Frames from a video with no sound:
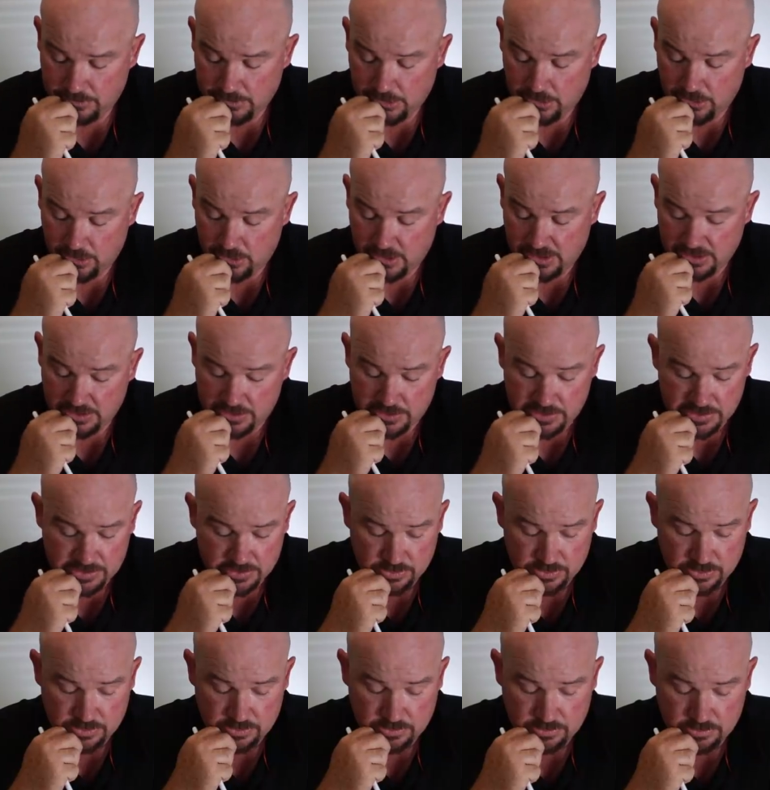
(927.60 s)
all right guys,
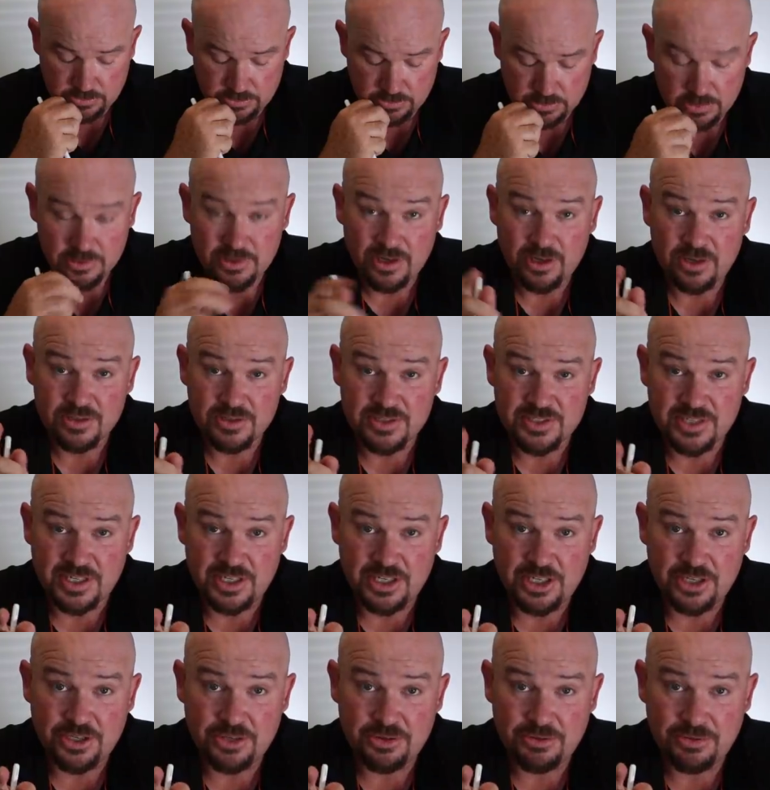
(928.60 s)
I'll, I'll see
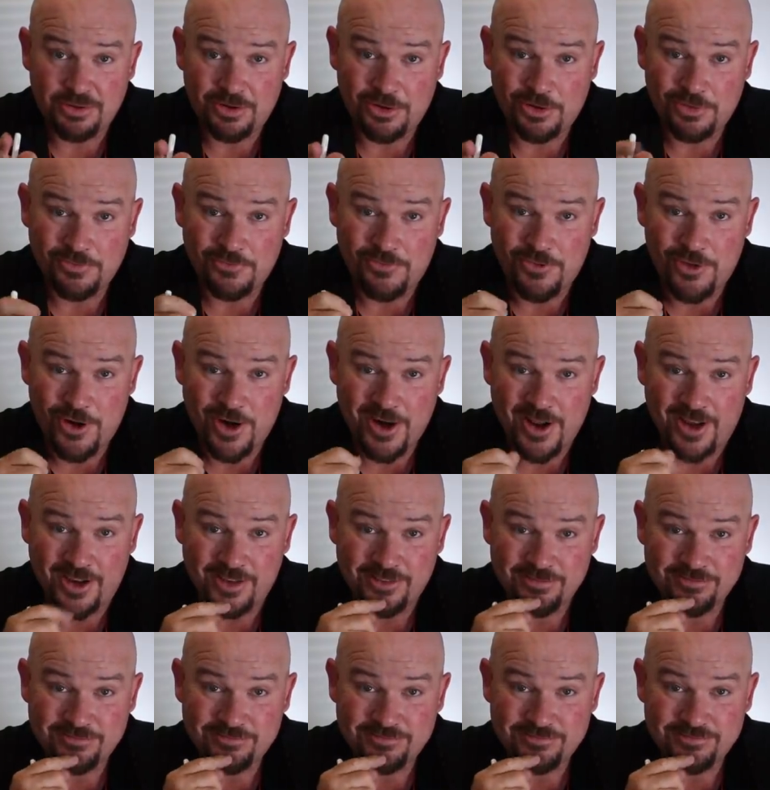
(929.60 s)
you on Friday.
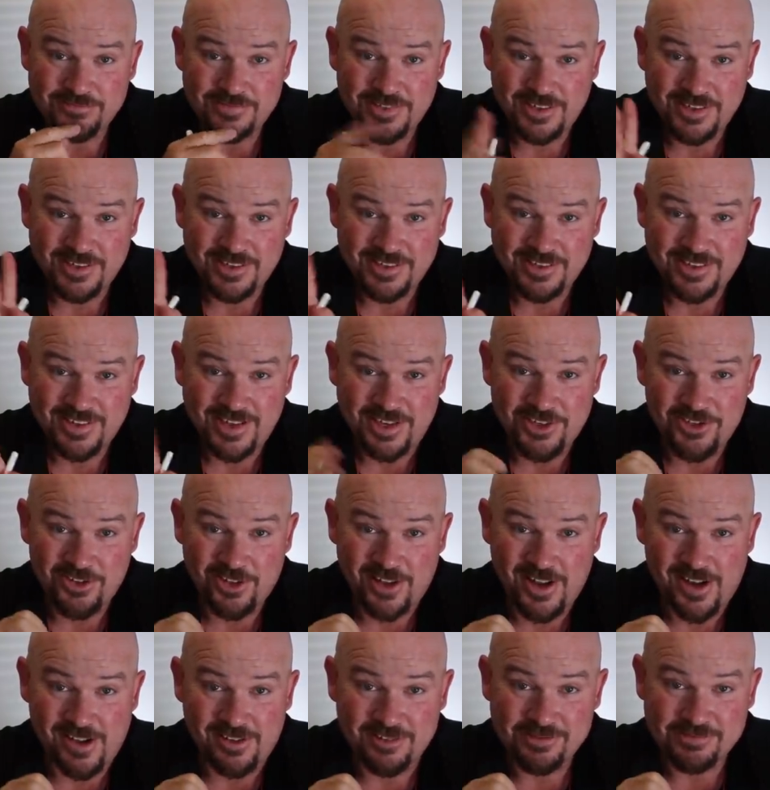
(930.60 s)
Catch you
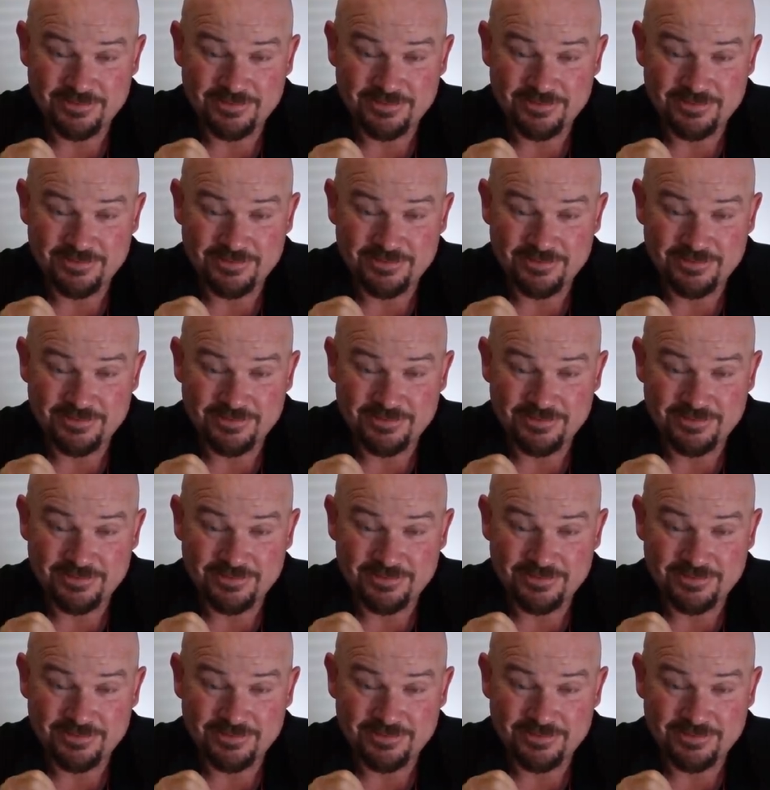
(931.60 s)
later.